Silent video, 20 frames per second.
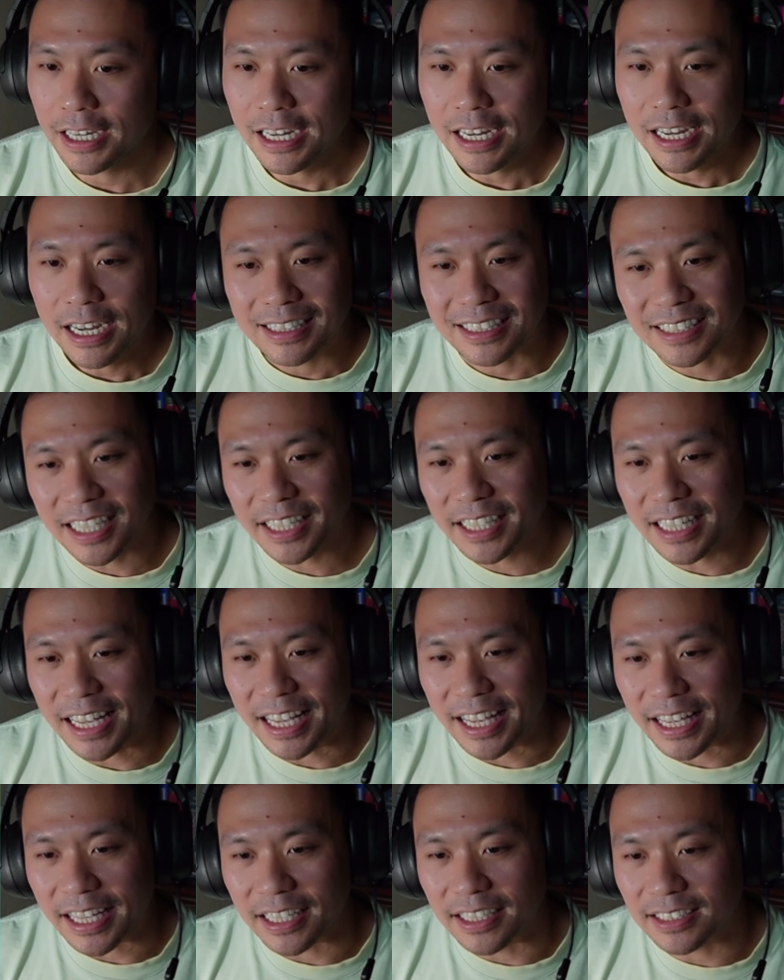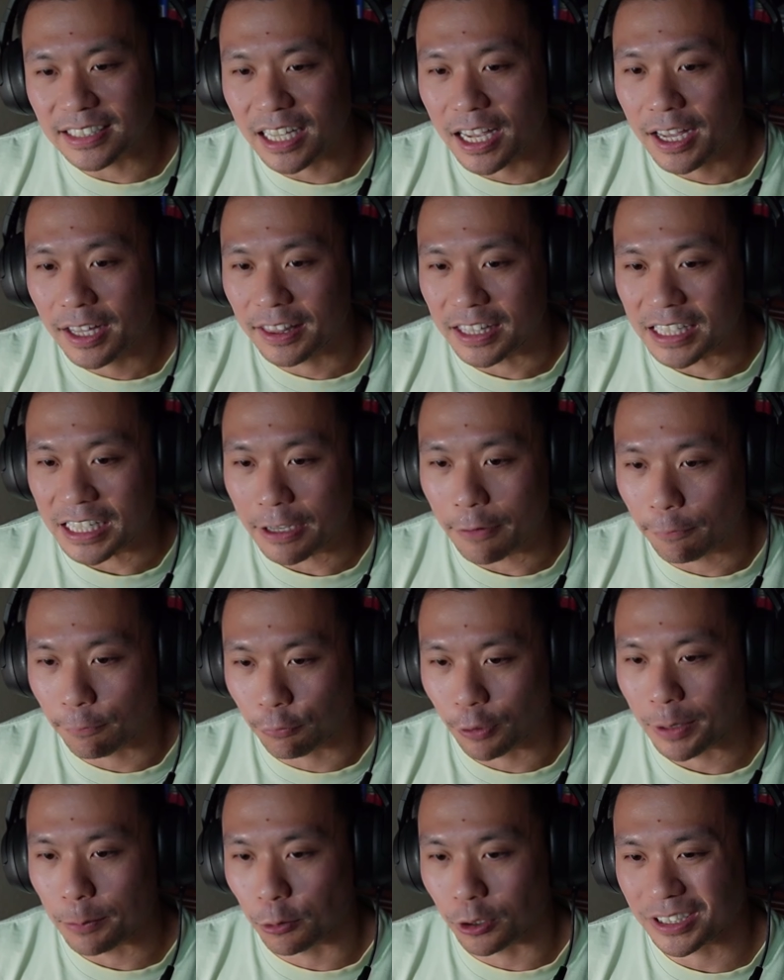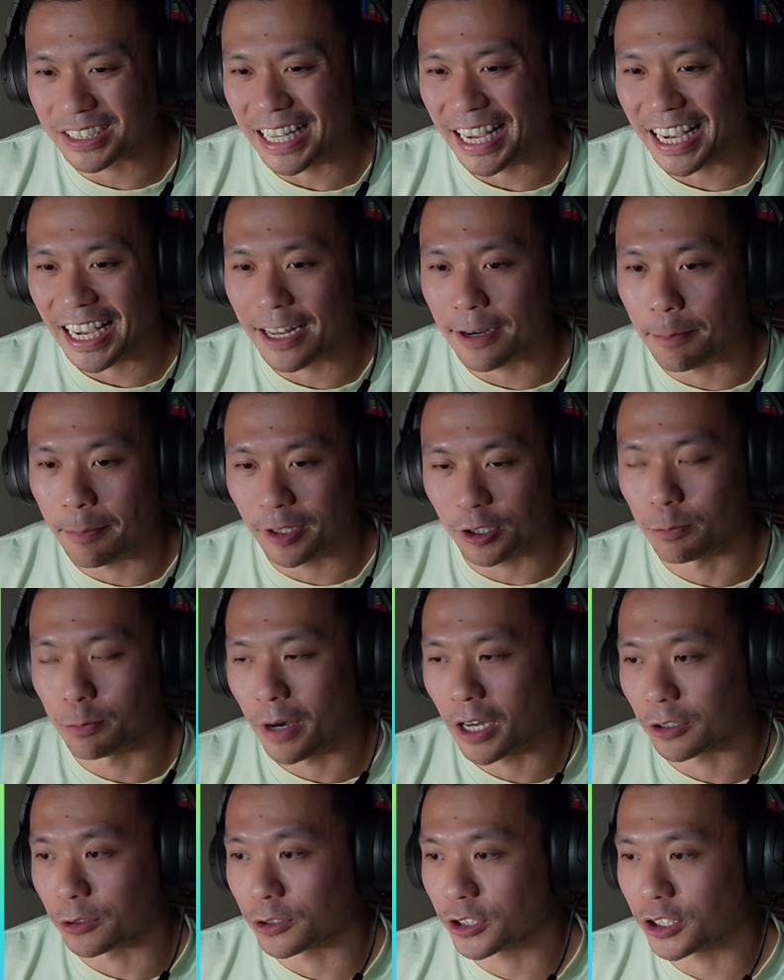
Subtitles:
The second is the frameworks and mental models.